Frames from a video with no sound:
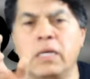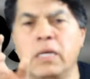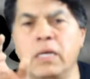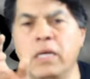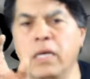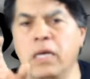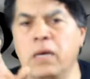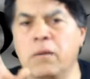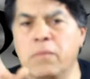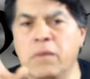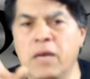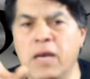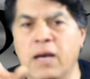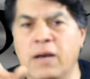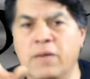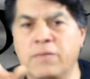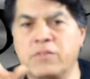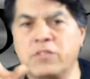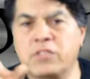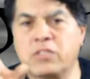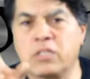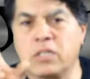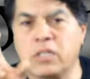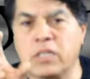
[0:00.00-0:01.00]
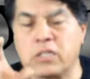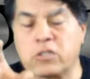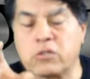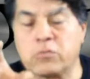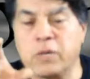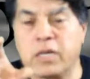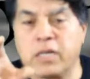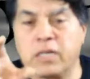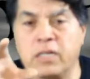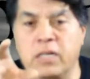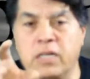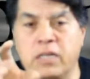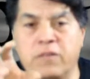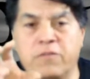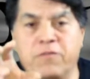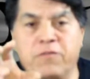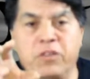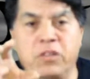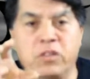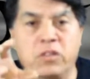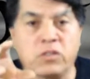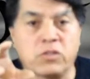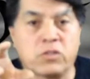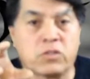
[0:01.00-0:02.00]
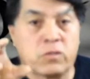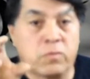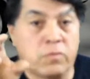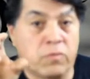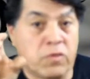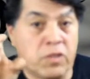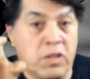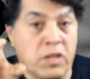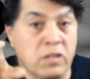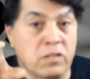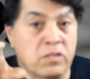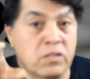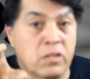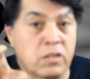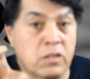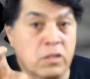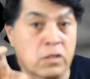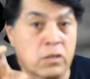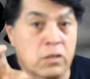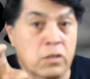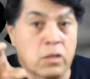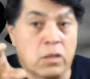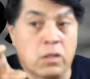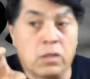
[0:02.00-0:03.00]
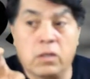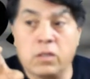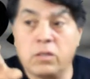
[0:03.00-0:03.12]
EMFs, electromagnetic fields, and things that are,